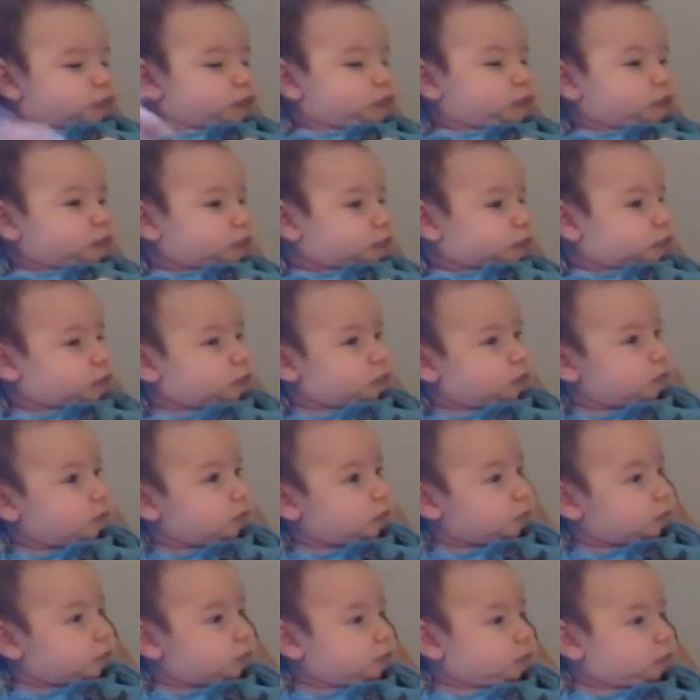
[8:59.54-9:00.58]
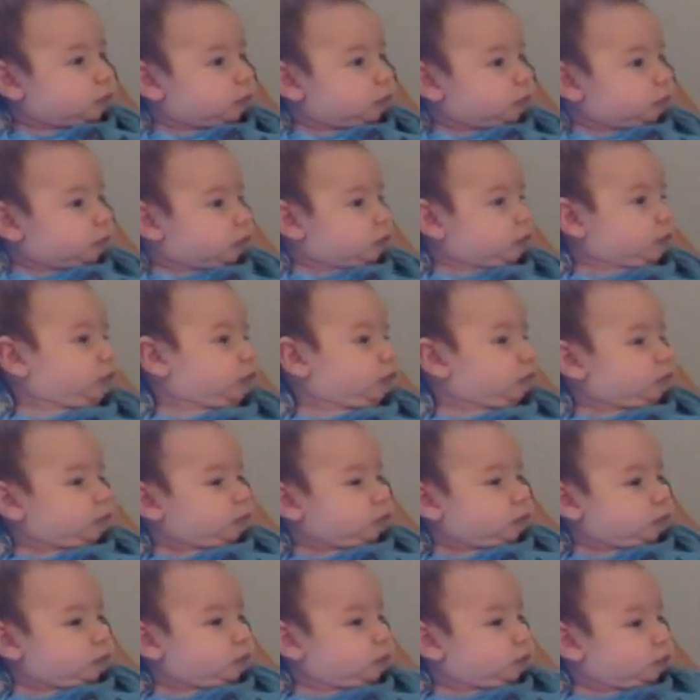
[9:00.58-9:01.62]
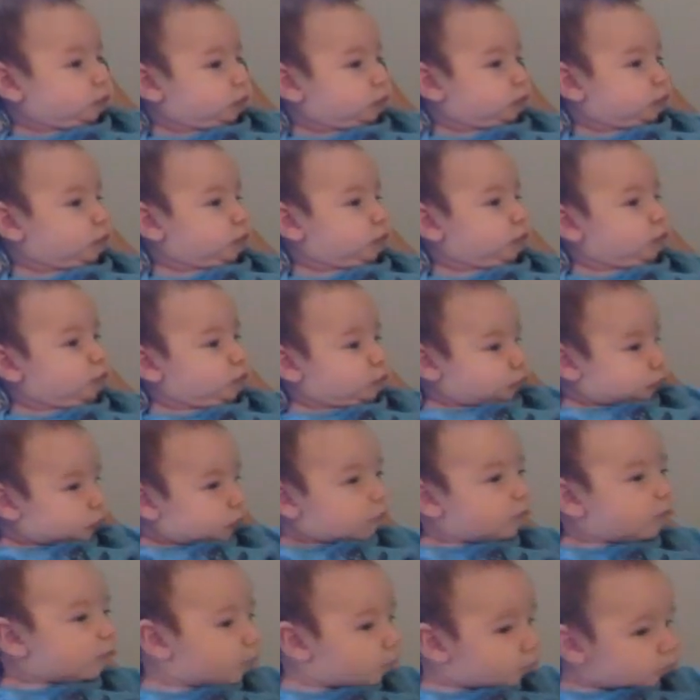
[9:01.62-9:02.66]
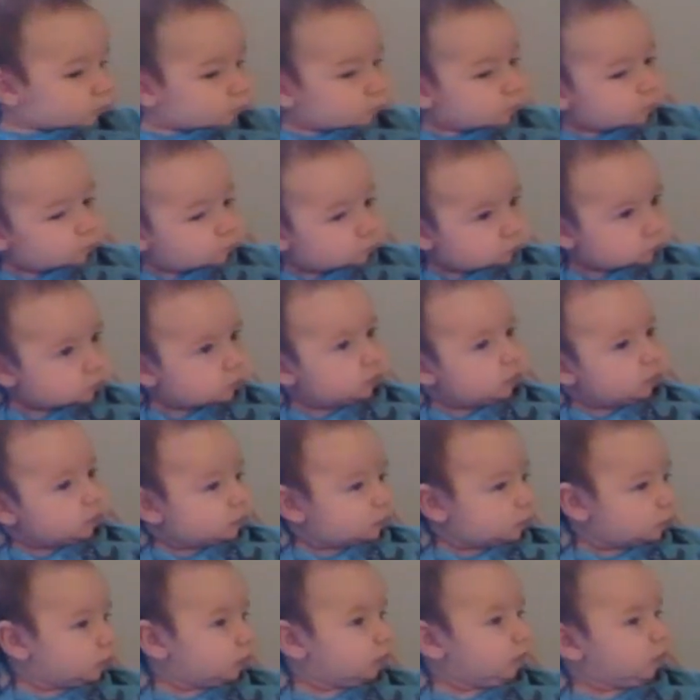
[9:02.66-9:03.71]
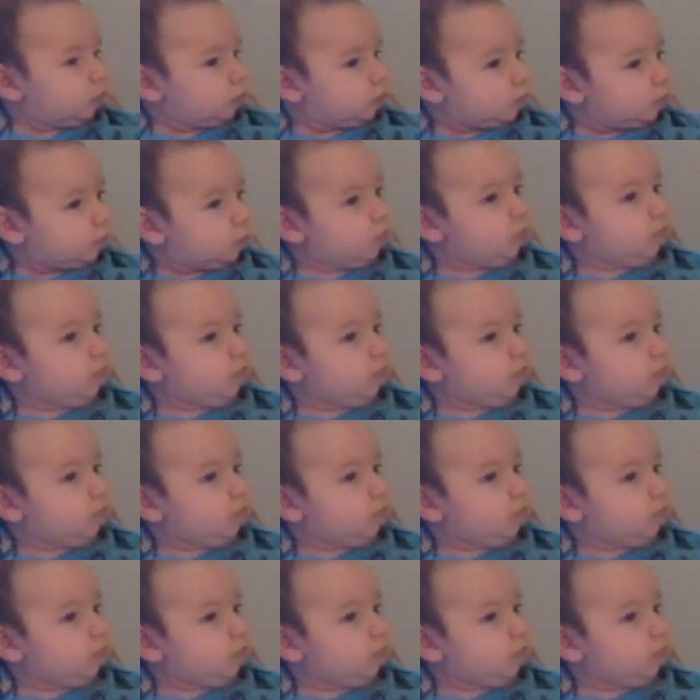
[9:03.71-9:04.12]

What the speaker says: The person shown says nothing.